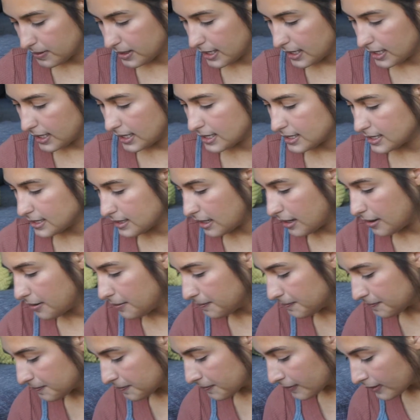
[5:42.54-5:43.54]
getting
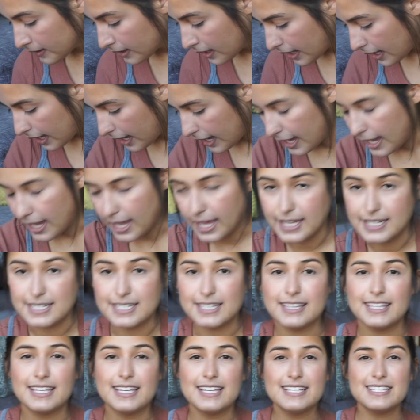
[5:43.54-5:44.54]
some, and
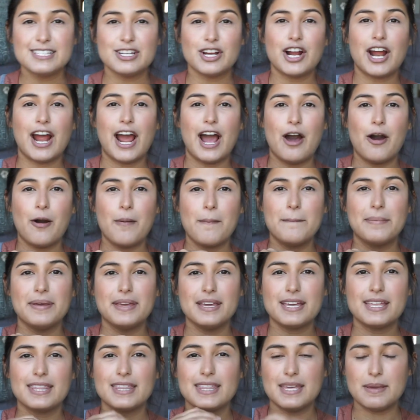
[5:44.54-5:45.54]
these are how
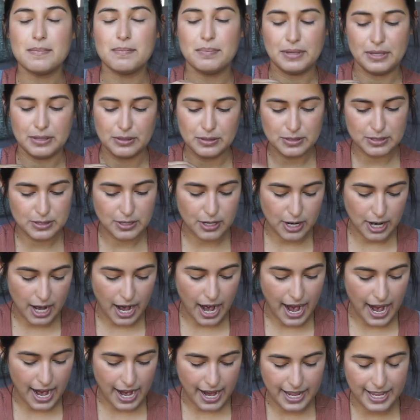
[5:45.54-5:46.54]
big the peels are.
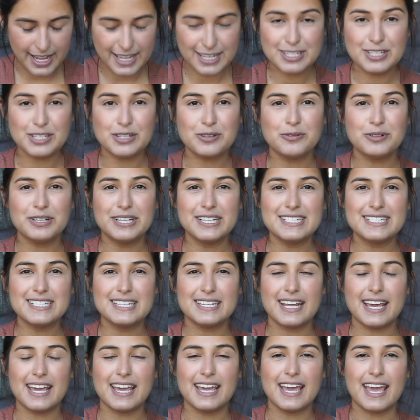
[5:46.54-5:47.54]
I took one
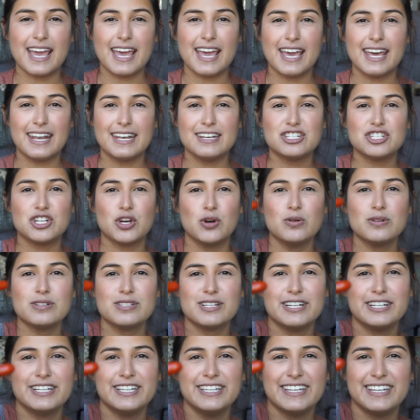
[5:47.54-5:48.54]
today and choked
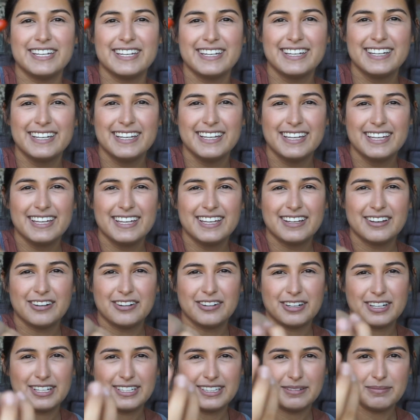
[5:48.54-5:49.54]
on it.
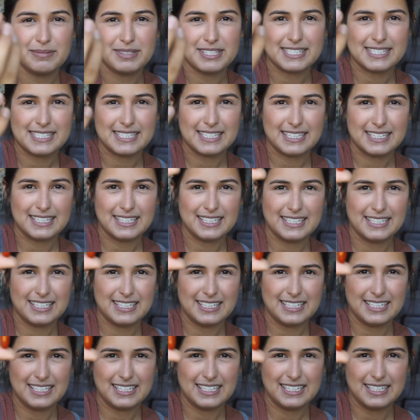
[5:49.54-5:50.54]
Hold on, let me see.
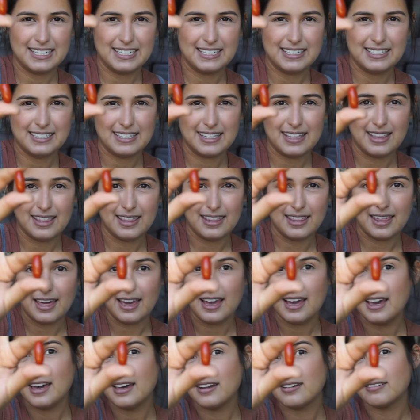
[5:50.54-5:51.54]

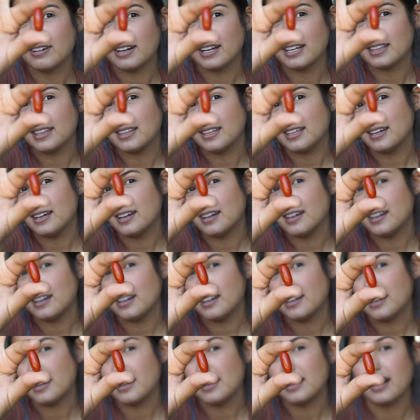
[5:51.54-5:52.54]
That right there